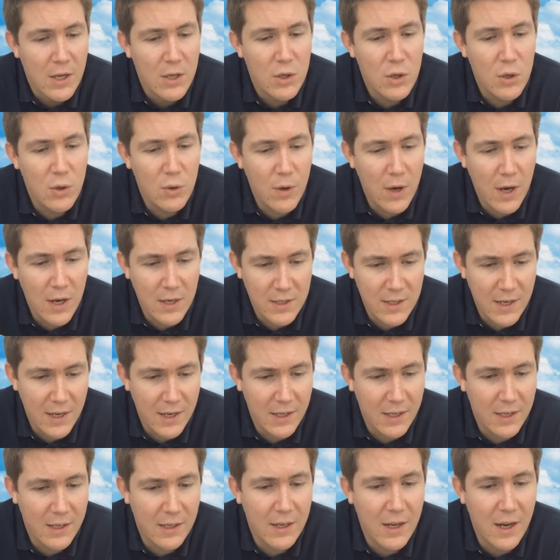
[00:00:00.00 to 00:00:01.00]
you are
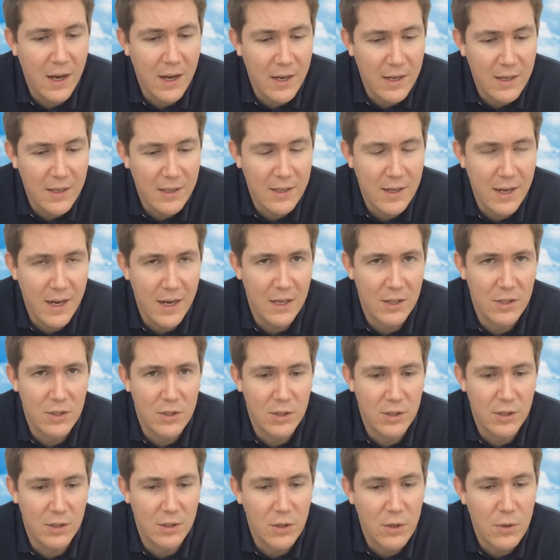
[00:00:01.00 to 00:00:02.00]
taking guided
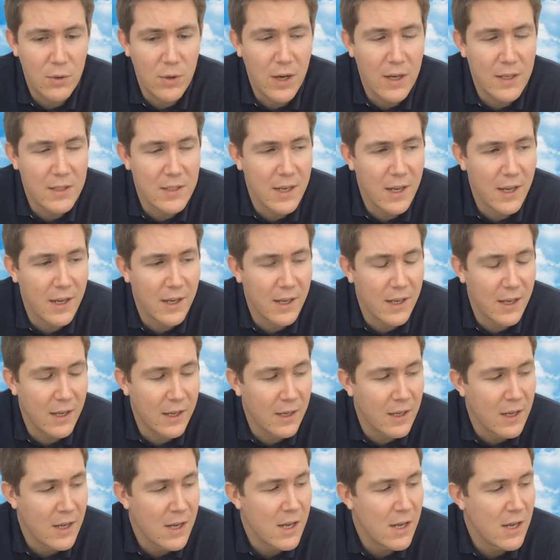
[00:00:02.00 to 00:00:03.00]
action you are
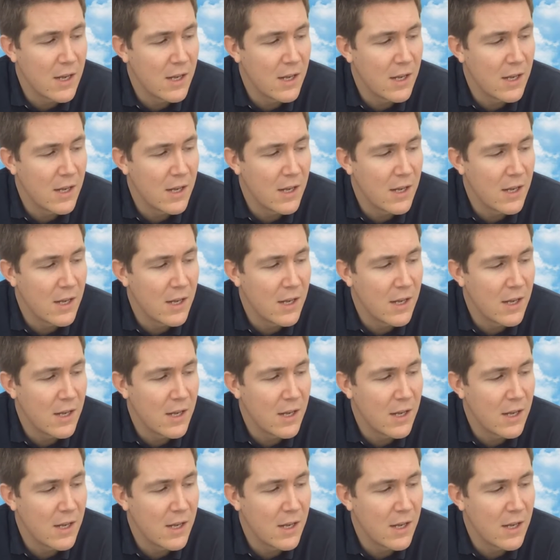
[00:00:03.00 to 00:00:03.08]
taking